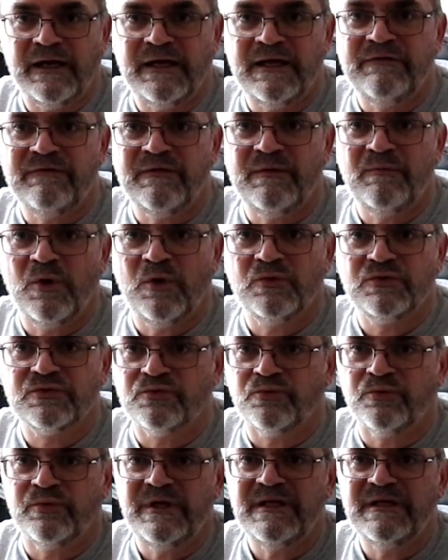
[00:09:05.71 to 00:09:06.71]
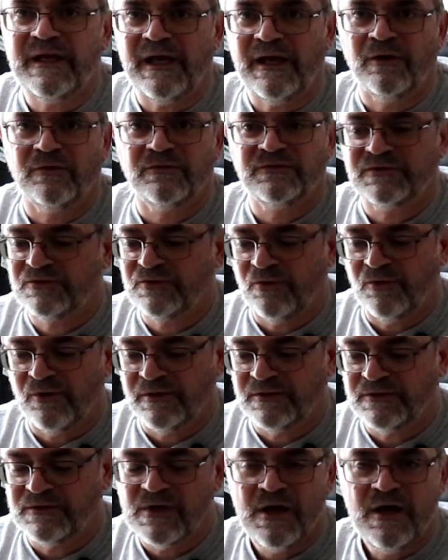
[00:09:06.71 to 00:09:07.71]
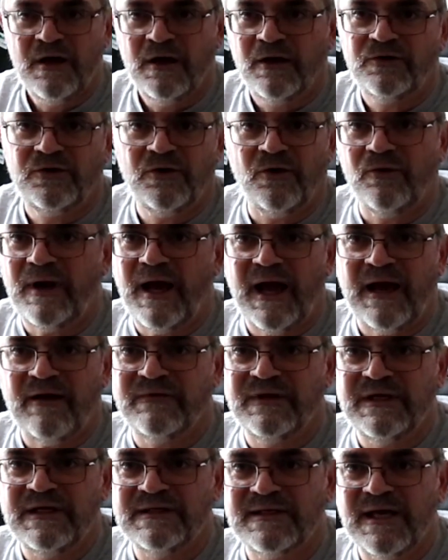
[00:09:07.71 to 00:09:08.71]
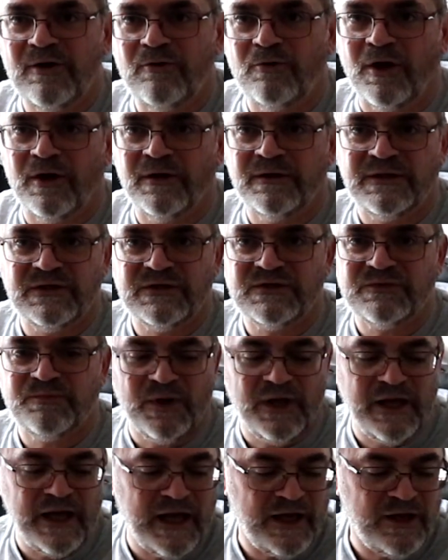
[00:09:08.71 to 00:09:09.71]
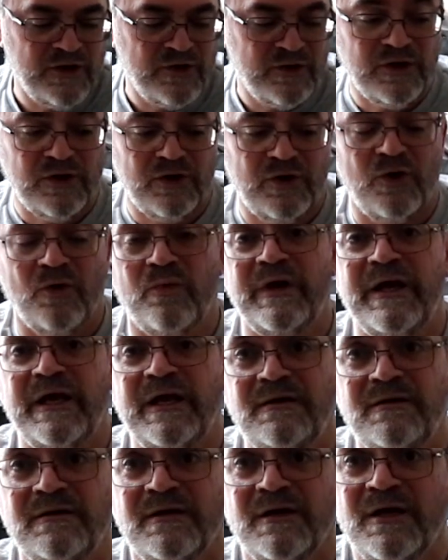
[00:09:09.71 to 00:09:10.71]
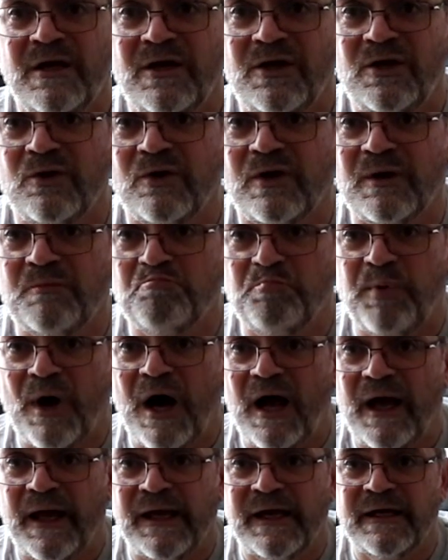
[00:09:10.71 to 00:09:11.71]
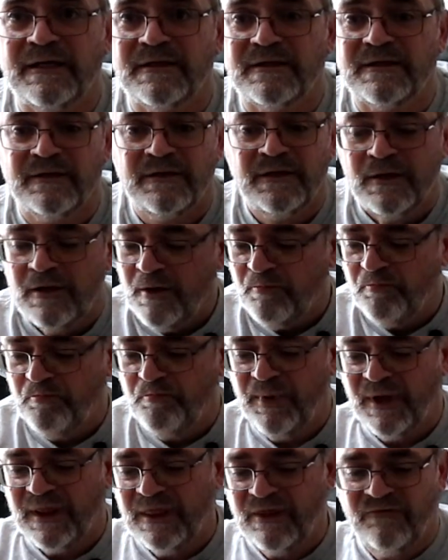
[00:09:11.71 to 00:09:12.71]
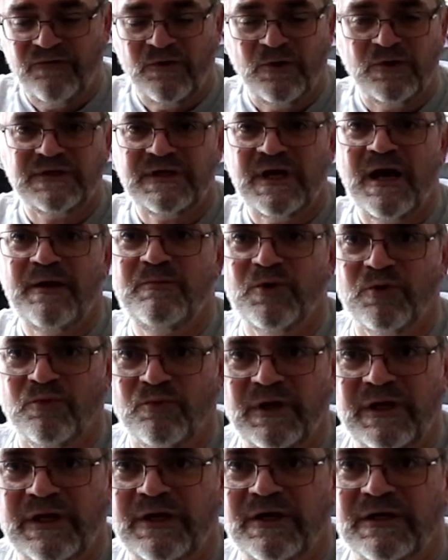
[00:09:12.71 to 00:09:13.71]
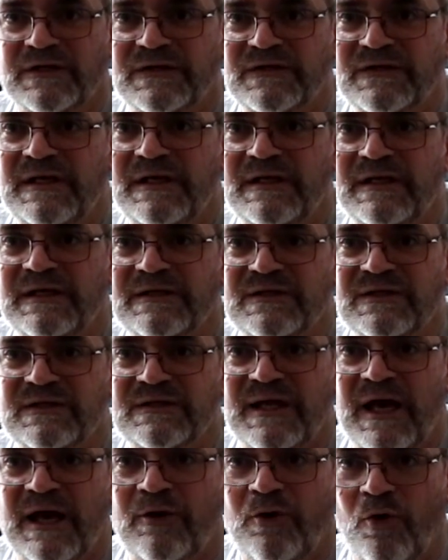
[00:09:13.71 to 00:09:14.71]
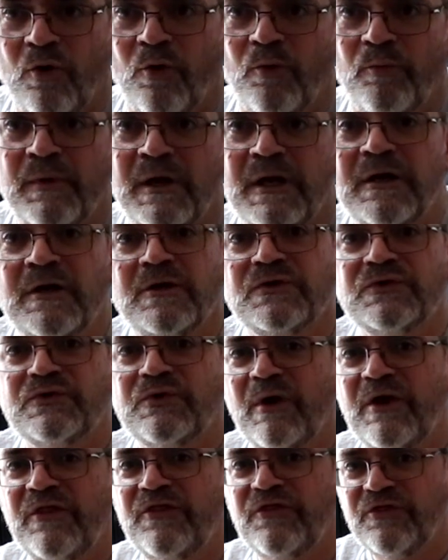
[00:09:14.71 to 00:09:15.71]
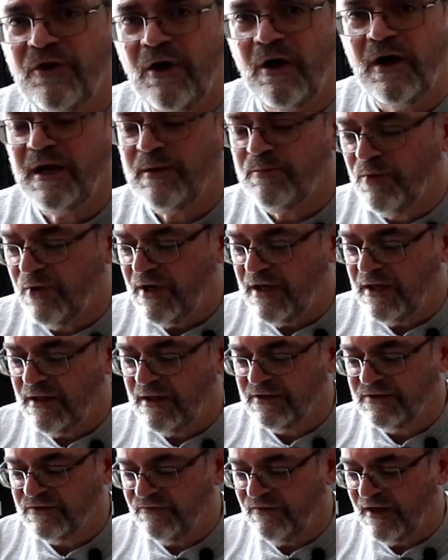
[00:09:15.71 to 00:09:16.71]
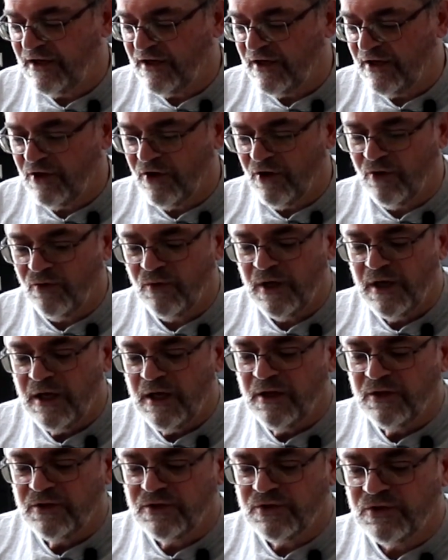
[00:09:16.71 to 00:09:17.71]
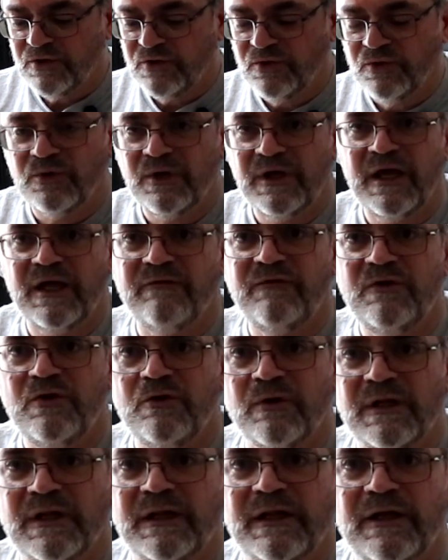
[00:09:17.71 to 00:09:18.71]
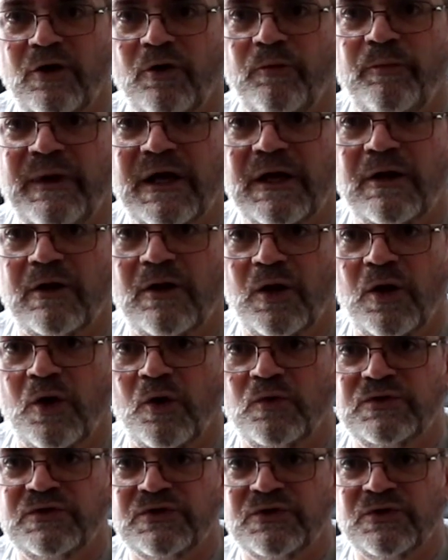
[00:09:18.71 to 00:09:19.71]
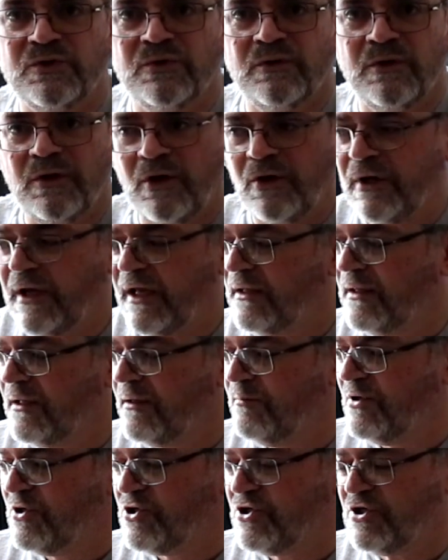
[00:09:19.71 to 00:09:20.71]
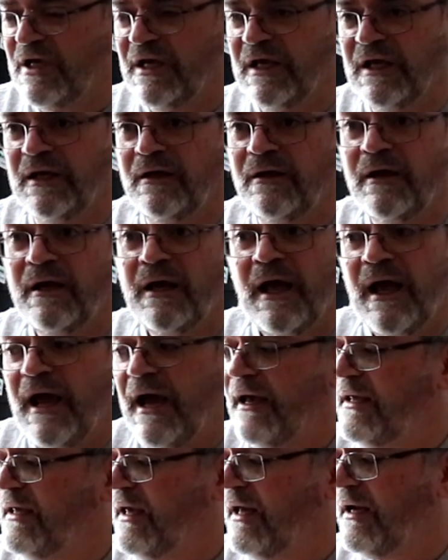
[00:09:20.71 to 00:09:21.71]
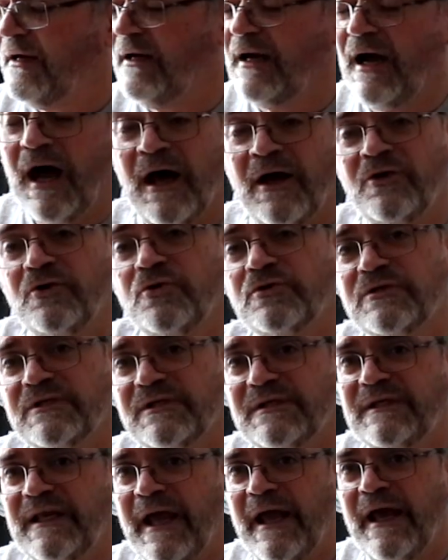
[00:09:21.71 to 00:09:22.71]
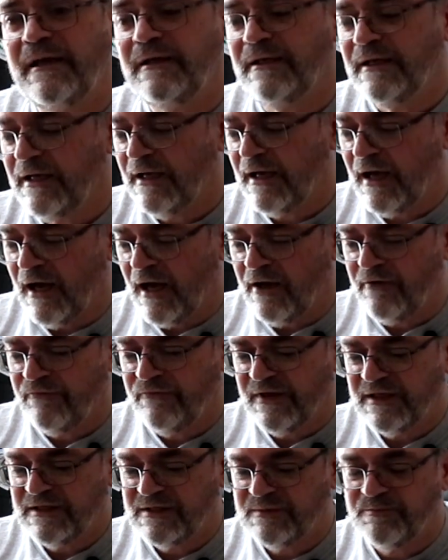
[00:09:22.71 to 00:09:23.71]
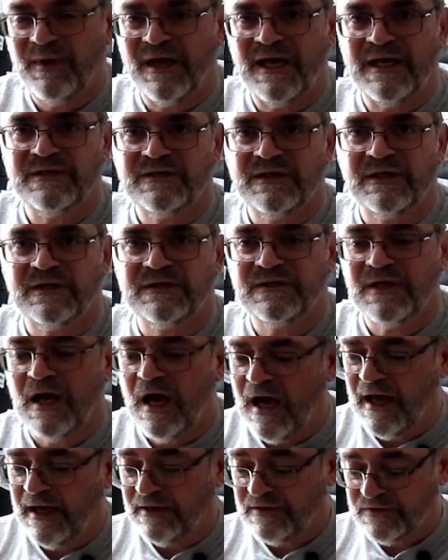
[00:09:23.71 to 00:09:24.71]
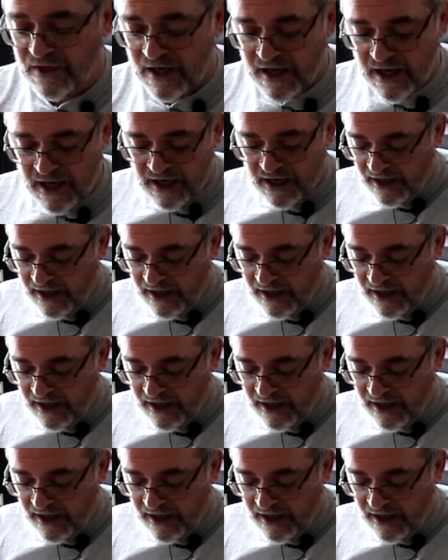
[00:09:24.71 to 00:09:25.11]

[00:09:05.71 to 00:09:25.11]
And even most retail stores don't have these out on display. You can go in, you can buy it, but the first time you're really going to see this is at home. So I thought I'd bring you this video to give you a little bit closer look at the machine and get an understanding of its basic size.